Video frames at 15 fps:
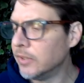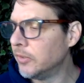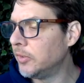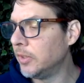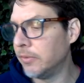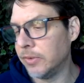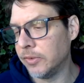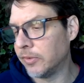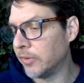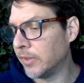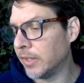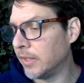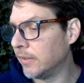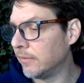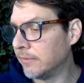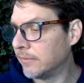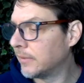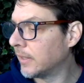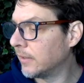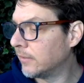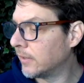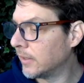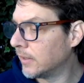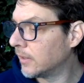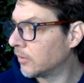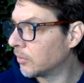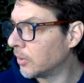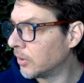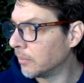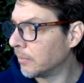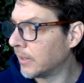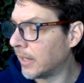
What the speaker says: Stevens, they say that's wrong.